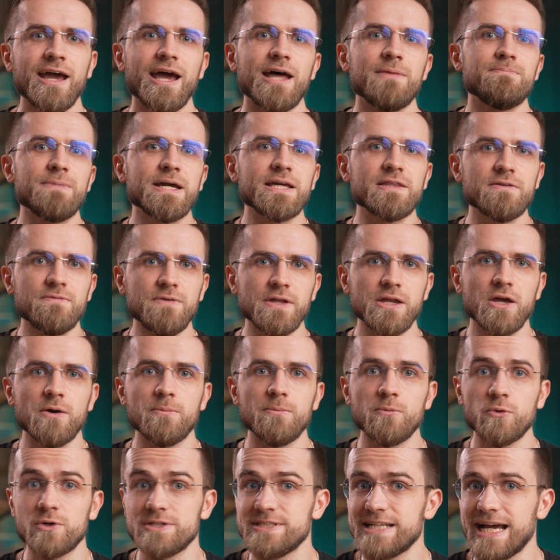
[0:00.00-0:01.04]
and make the video
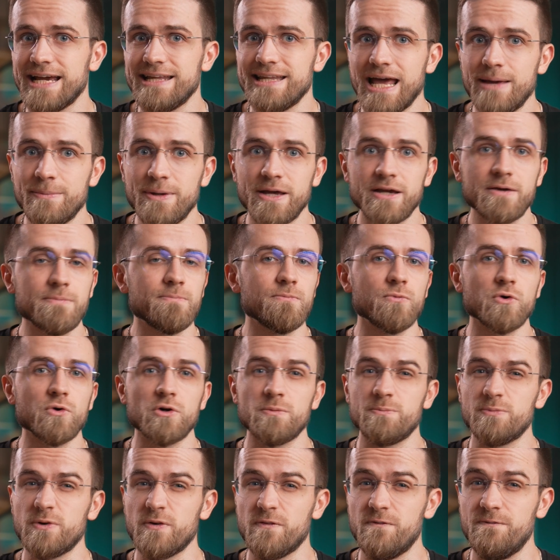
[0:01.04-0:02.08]
more dynamic, more
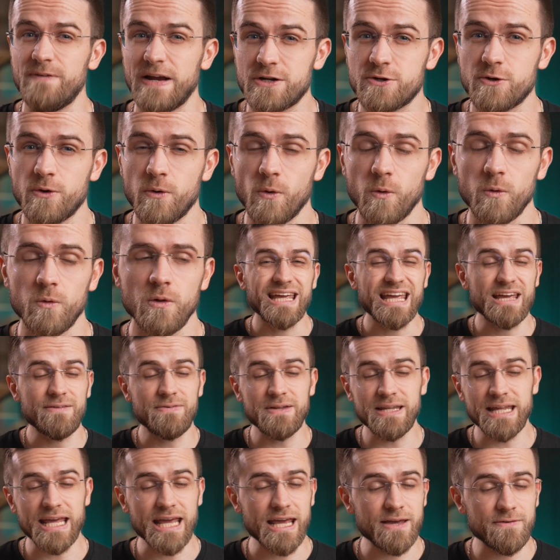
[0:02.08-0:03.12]
professional.
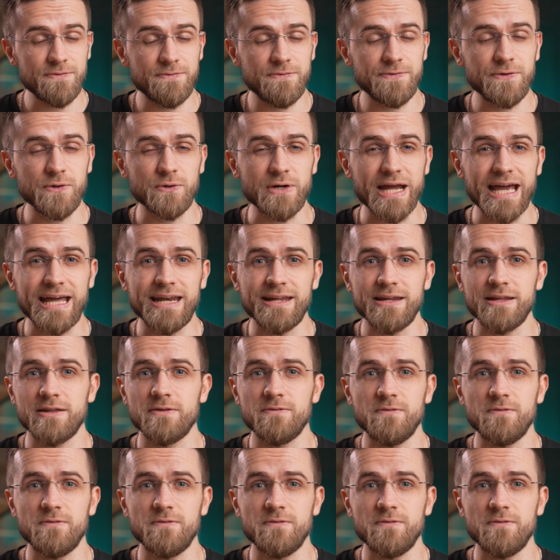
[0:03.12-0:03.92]
Even if you're editing